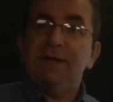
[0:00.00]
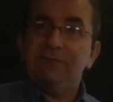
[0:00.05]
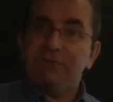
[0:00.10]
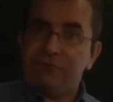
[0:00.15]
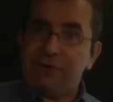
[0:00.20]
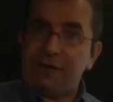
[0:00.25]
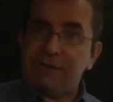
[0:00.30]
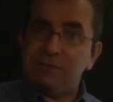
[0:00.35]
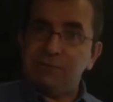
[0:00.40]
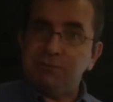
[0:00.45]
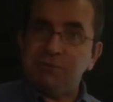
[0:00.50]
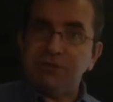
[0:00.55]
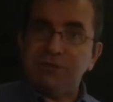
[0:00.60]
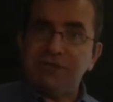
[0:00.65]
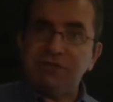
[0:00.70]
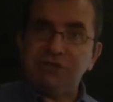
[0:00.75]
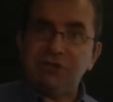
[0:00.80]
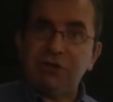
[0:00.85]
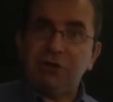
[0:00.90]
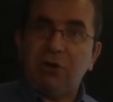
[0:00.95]

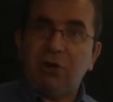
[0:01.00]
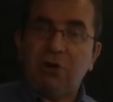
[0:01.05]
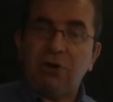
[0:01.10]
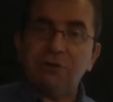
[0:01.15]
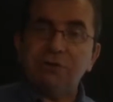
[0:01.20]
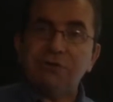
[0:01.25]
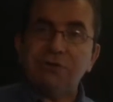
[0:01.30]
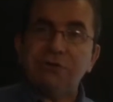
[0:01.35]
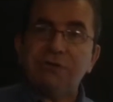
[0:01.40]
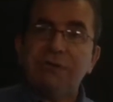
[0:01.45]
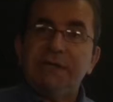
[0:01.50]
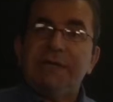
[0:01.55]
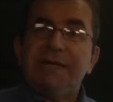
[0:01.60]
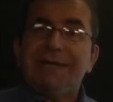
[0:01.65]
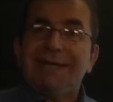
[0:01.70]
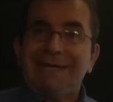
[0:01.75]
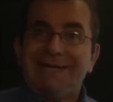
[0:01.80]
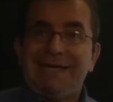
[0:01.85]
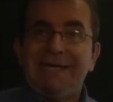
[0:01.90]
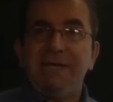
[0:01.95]
Transportation cost
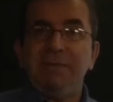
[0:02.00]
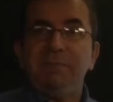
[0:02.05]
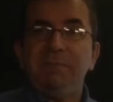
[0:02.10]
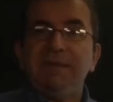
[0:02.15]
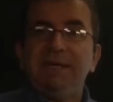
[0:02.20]
can